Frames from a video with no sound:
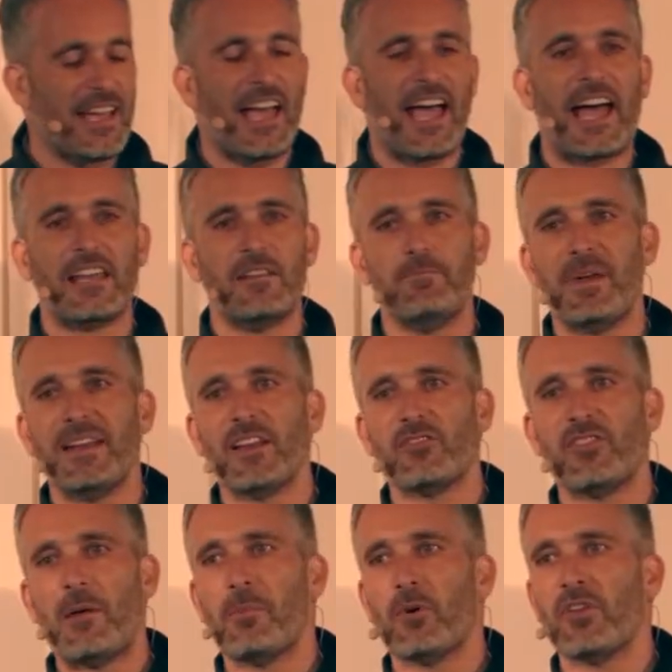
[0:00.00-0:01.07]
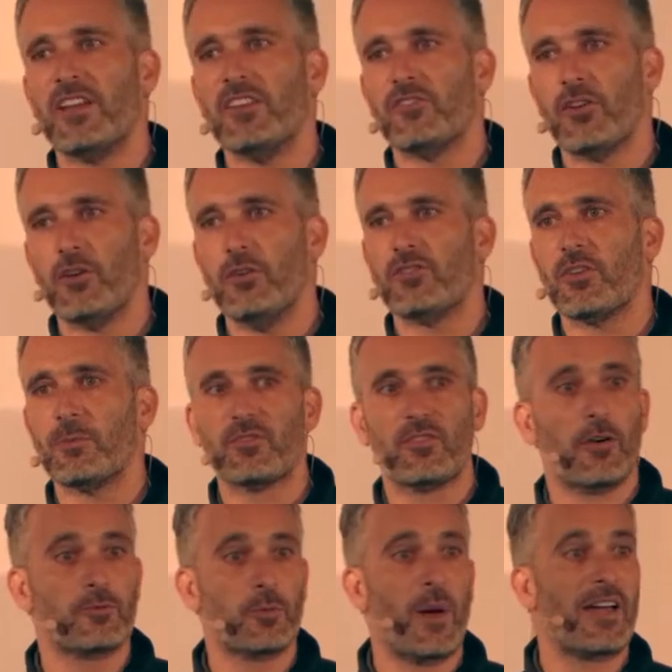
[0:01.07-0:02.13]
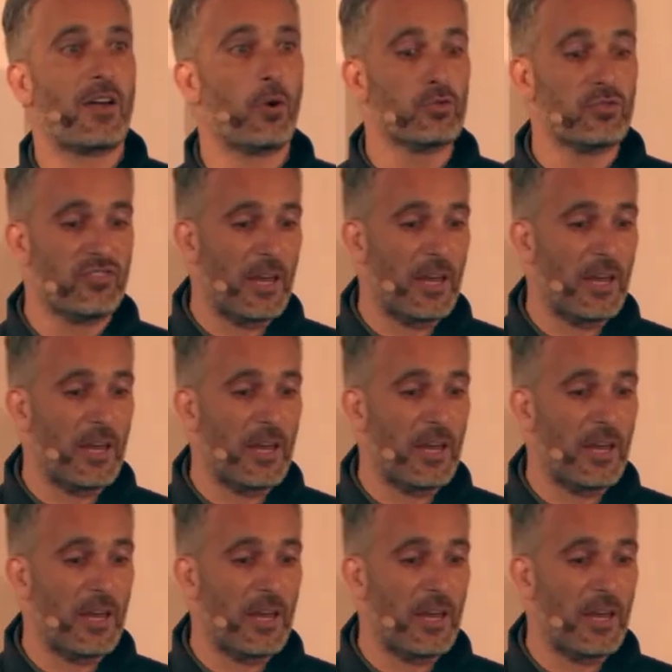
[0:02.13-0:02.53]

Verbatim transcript: and been assembled into some software called